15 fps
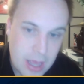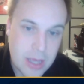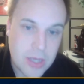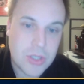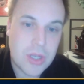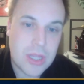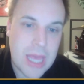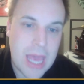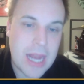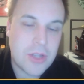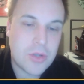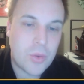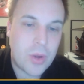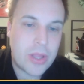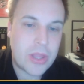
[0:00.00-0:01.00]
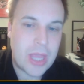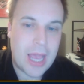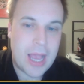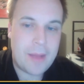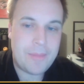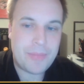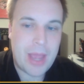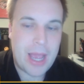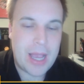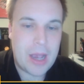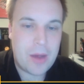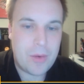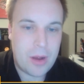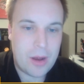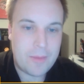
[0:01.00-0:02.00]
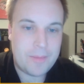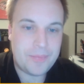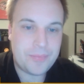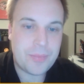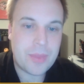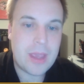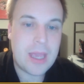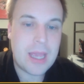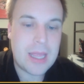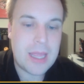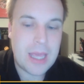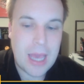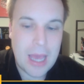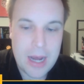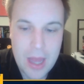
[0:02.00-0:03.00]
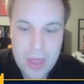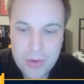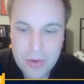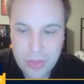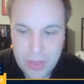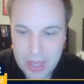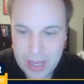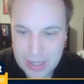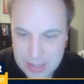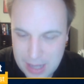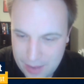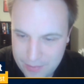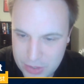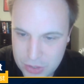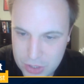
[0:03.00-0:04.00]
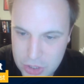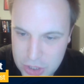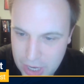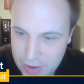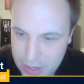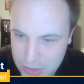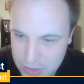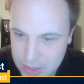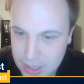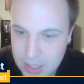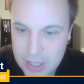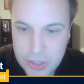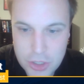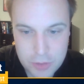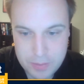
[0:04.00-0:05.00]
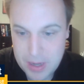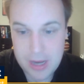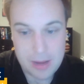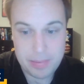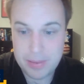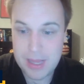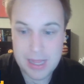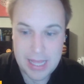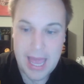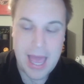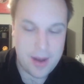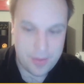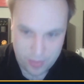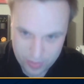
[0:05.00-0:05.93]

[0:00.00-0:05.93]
So that is one thing I got wrong. Another thing is obviously Jairus just being completely out of the